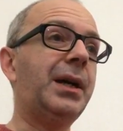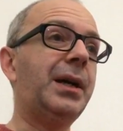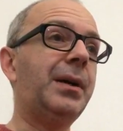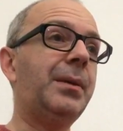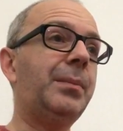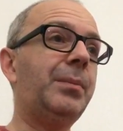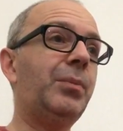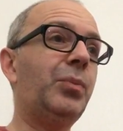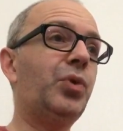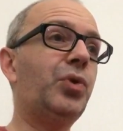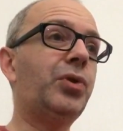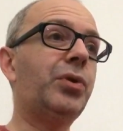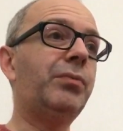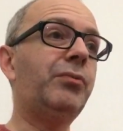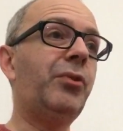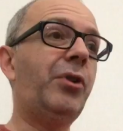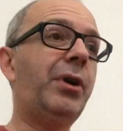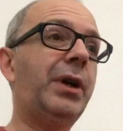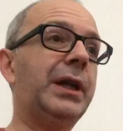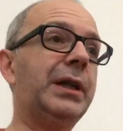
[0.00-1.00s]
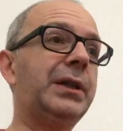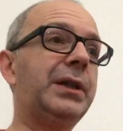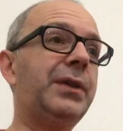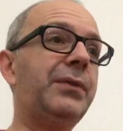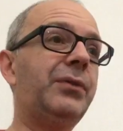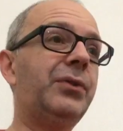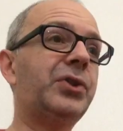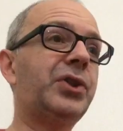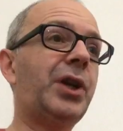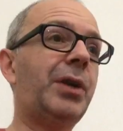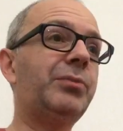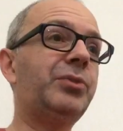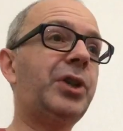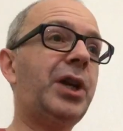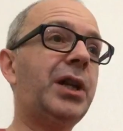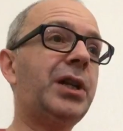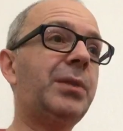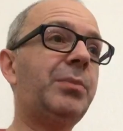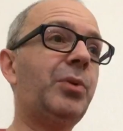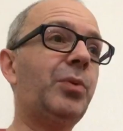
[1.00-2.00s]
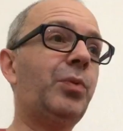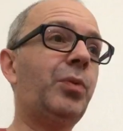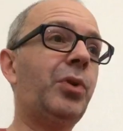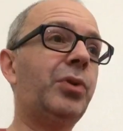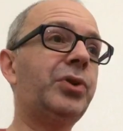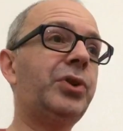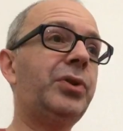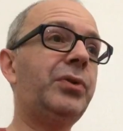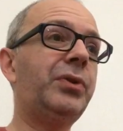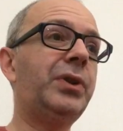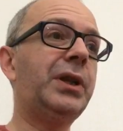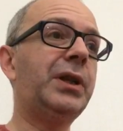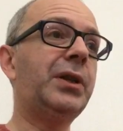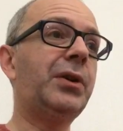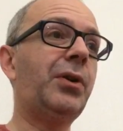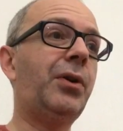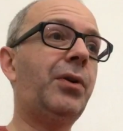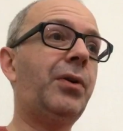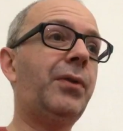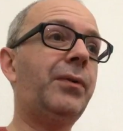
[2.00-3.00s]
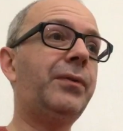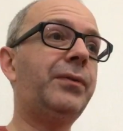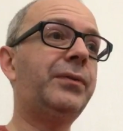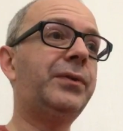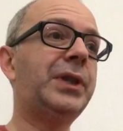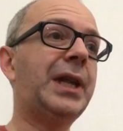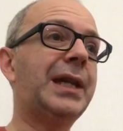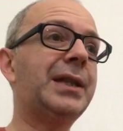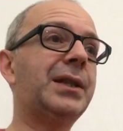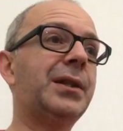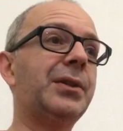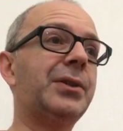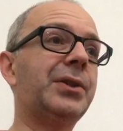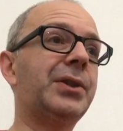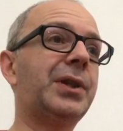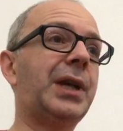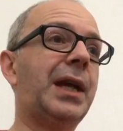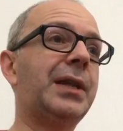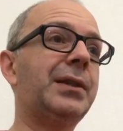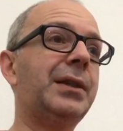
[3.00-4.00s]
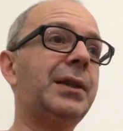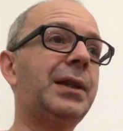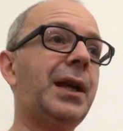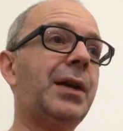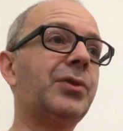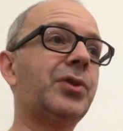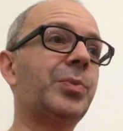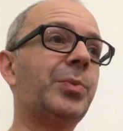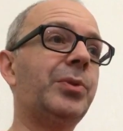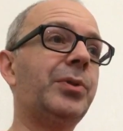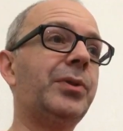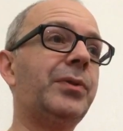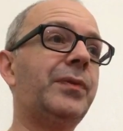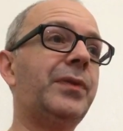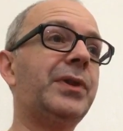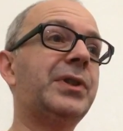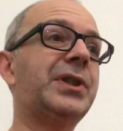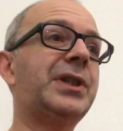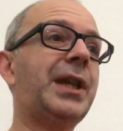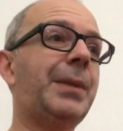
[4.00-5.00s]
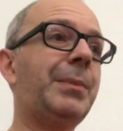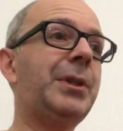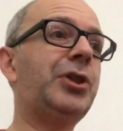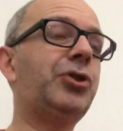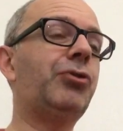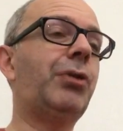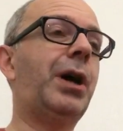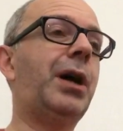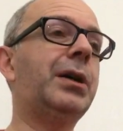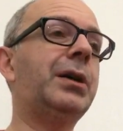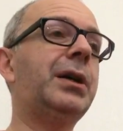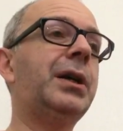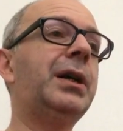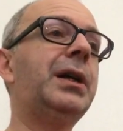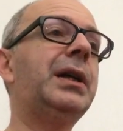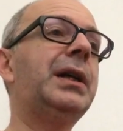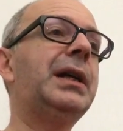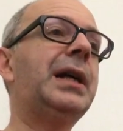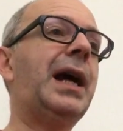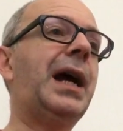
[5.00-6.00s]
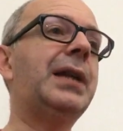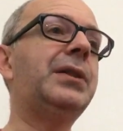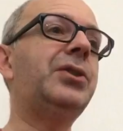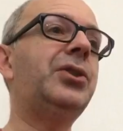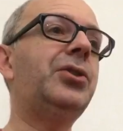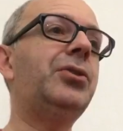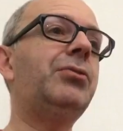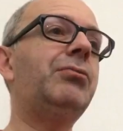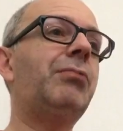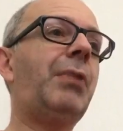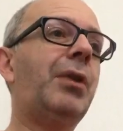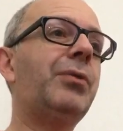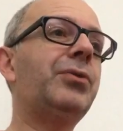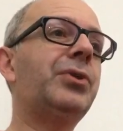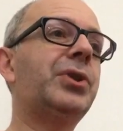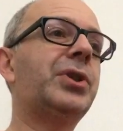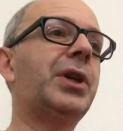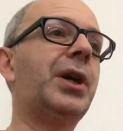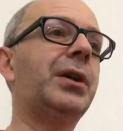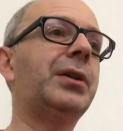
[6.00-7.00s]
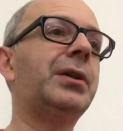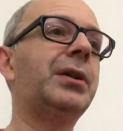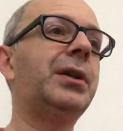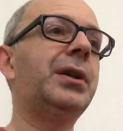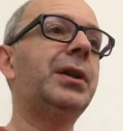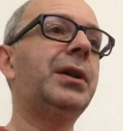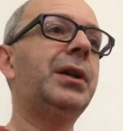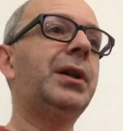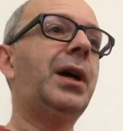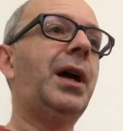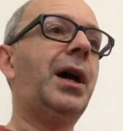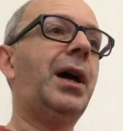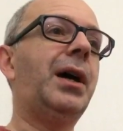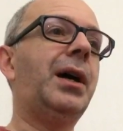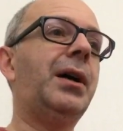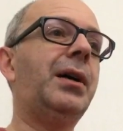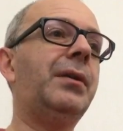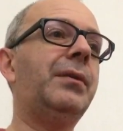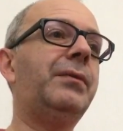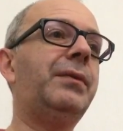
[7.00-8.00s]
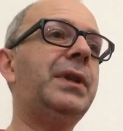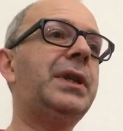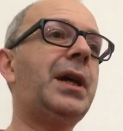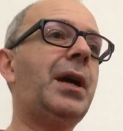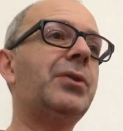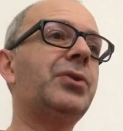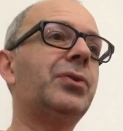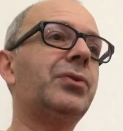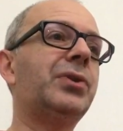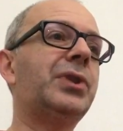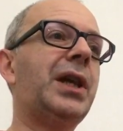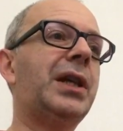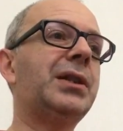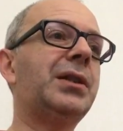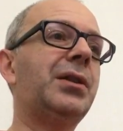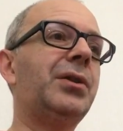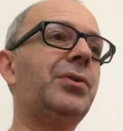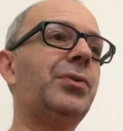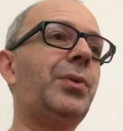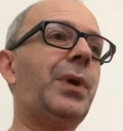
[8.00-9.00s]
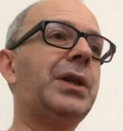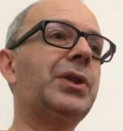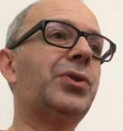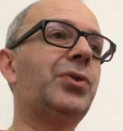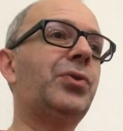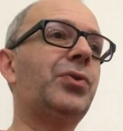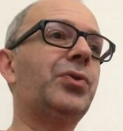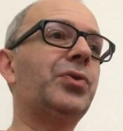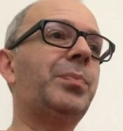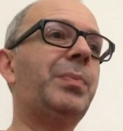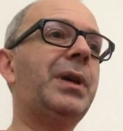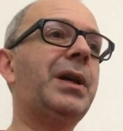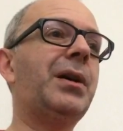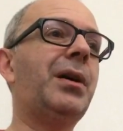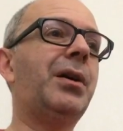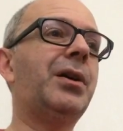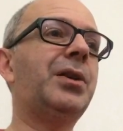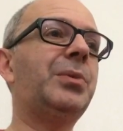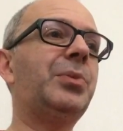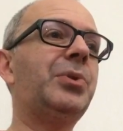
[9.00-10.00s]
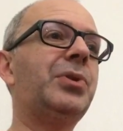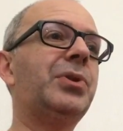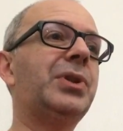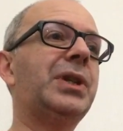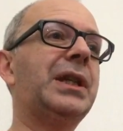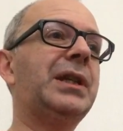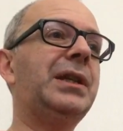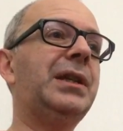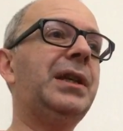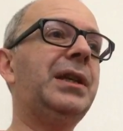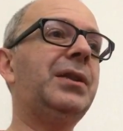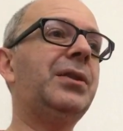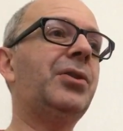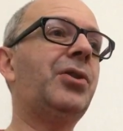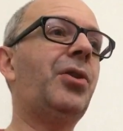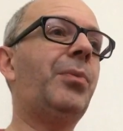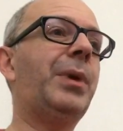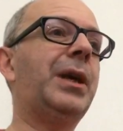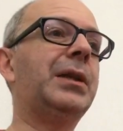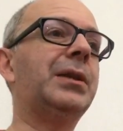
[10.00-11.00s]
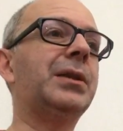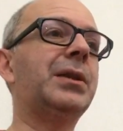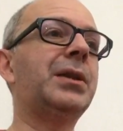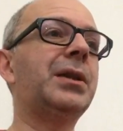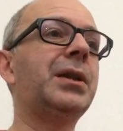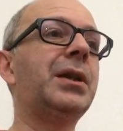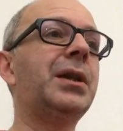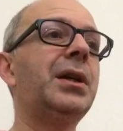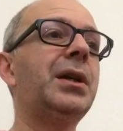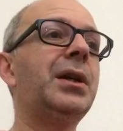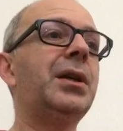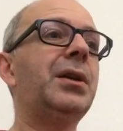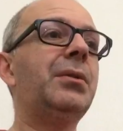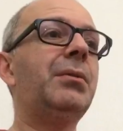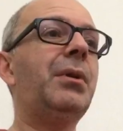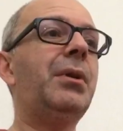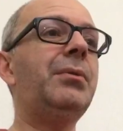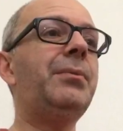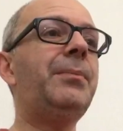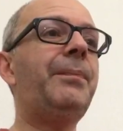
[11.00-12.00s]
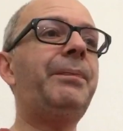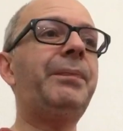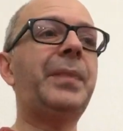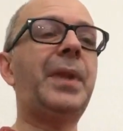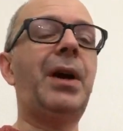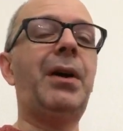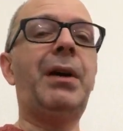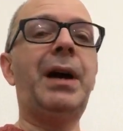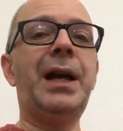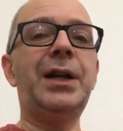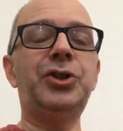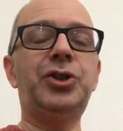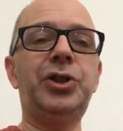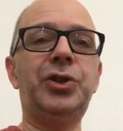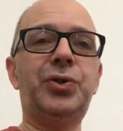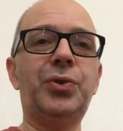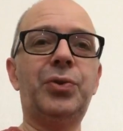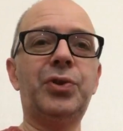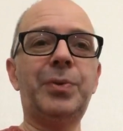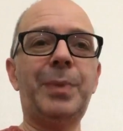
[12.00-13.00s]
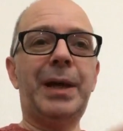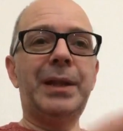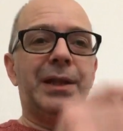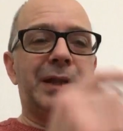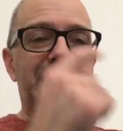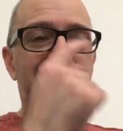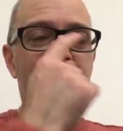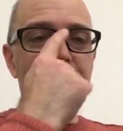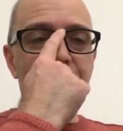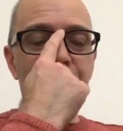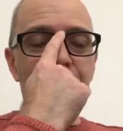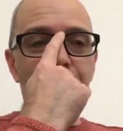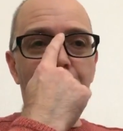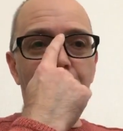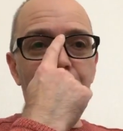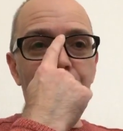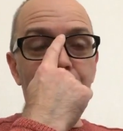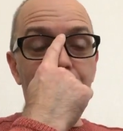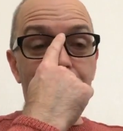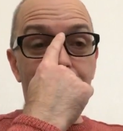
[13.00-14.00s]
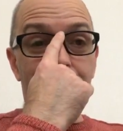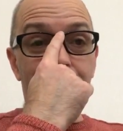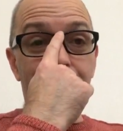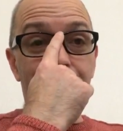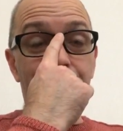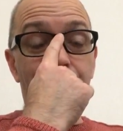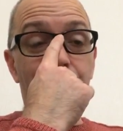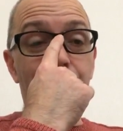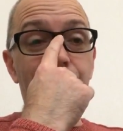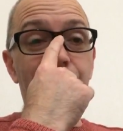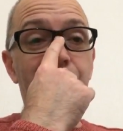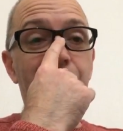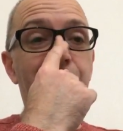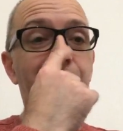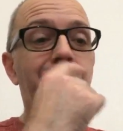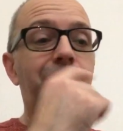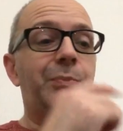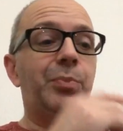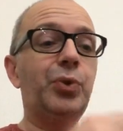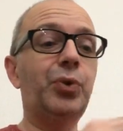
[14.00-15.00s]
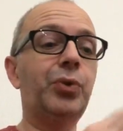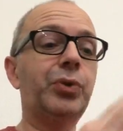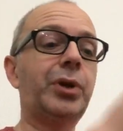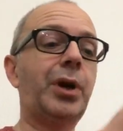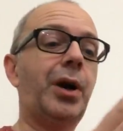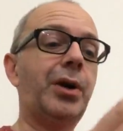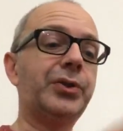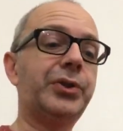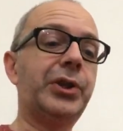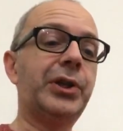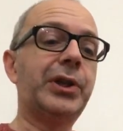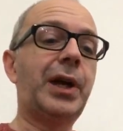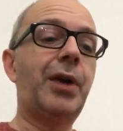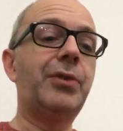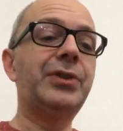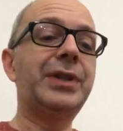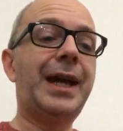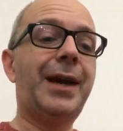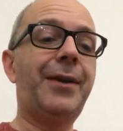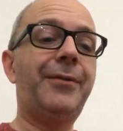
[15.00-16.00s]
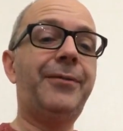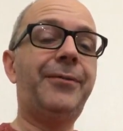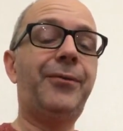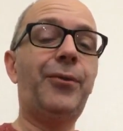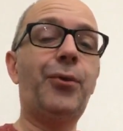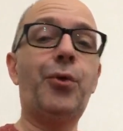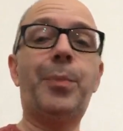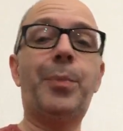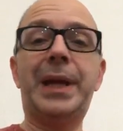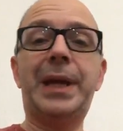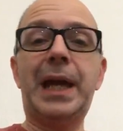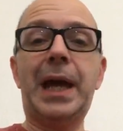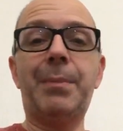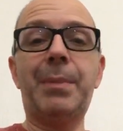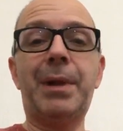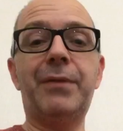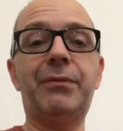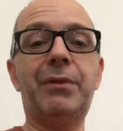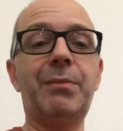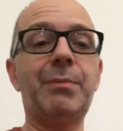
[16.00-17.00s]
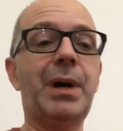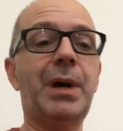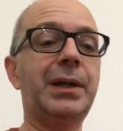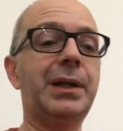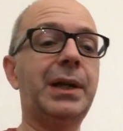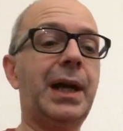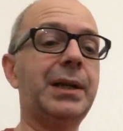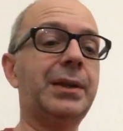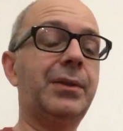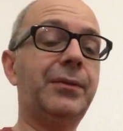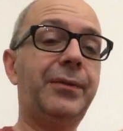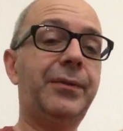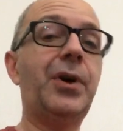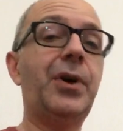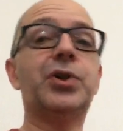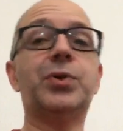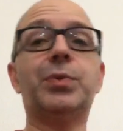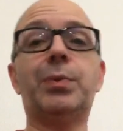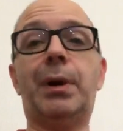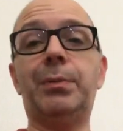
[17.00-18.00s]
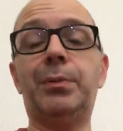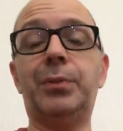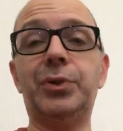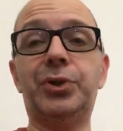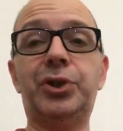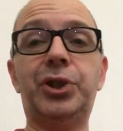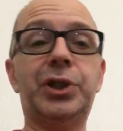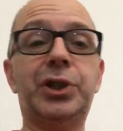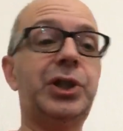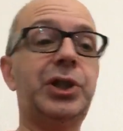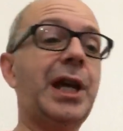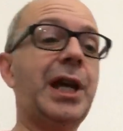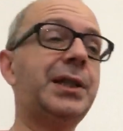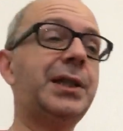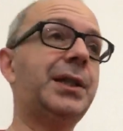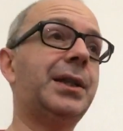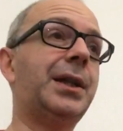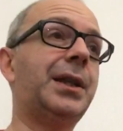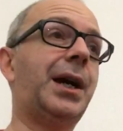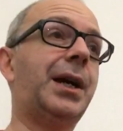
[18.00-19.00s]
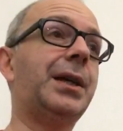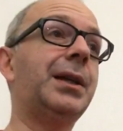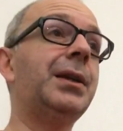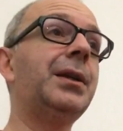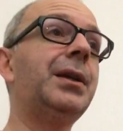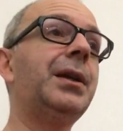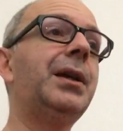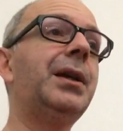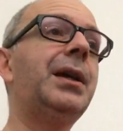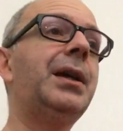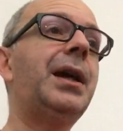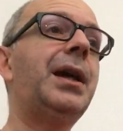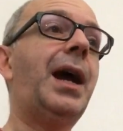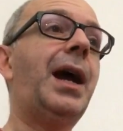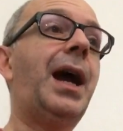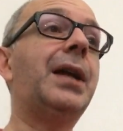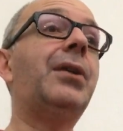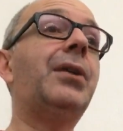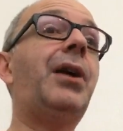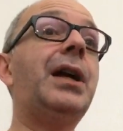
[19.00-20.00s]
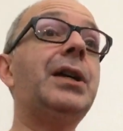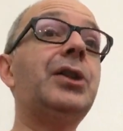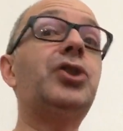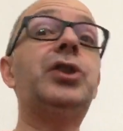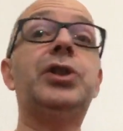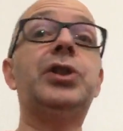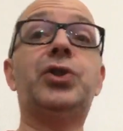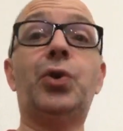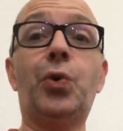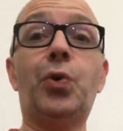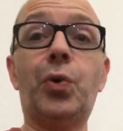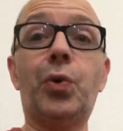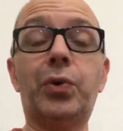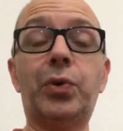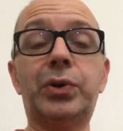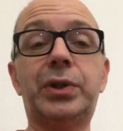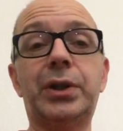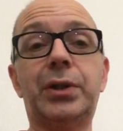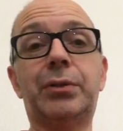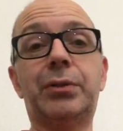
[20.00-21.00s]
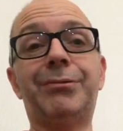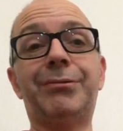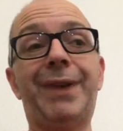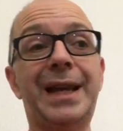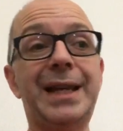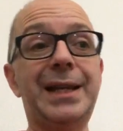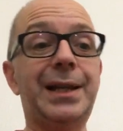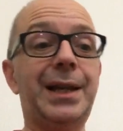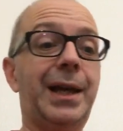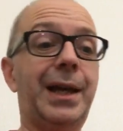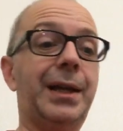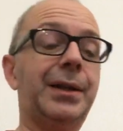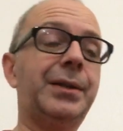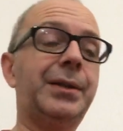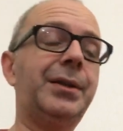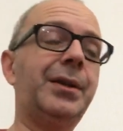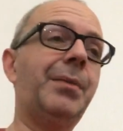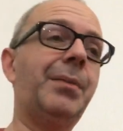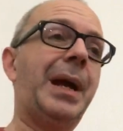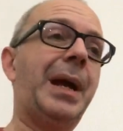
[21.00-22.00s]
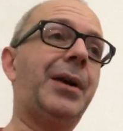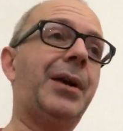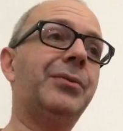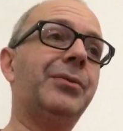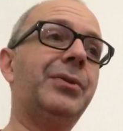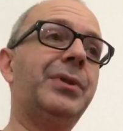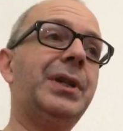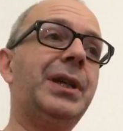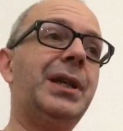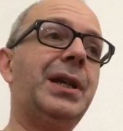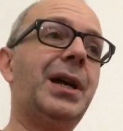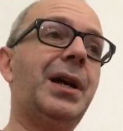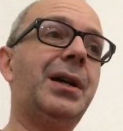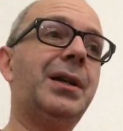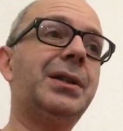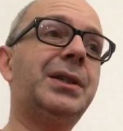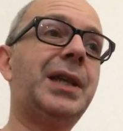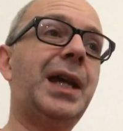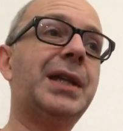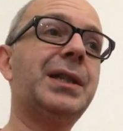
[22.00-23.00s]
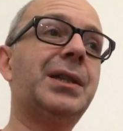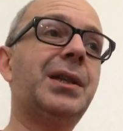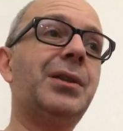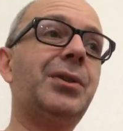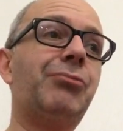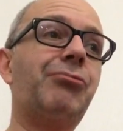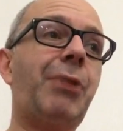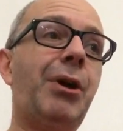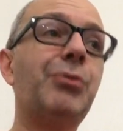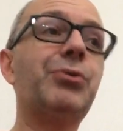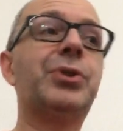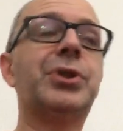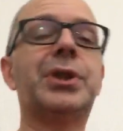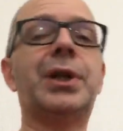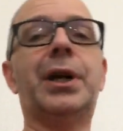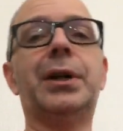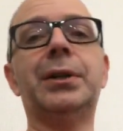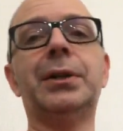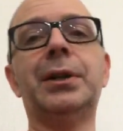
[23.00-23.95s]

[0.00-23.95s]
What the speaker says: Morgan Wright, different subject, but what do you think of Teslas and the announcement of the semi-truck and new Roadster? Videos on Tesla always cause big arguments and in the comments. Well, I actually talked about the Tesla Roadster. I've got a new broadcast that goes out 4 p.m. every Monday, and the first one was just yesterday. And I actually talked at great length about the Tesla Roadster.